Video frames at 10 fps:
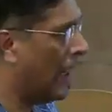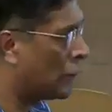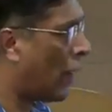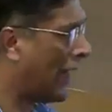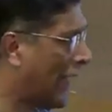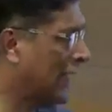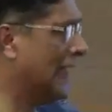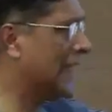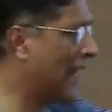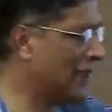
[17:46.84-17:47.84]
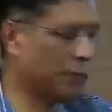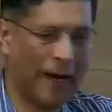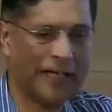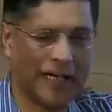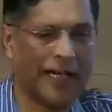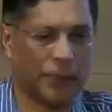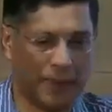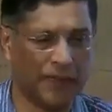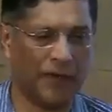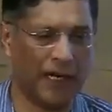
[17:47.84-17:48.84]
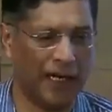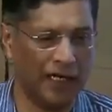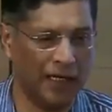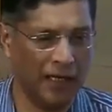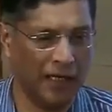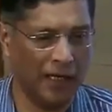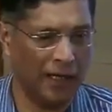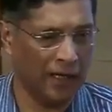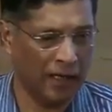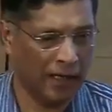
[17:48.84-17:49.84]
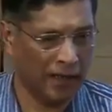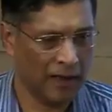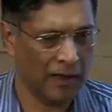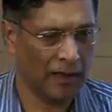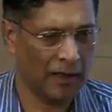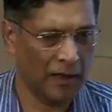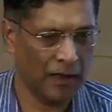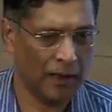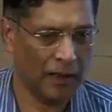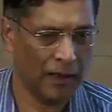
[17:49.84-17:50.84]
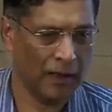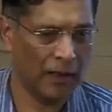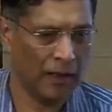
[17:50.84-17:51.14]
Yeah. So I, I think there are state-specific. Yeah. I guess it is four to one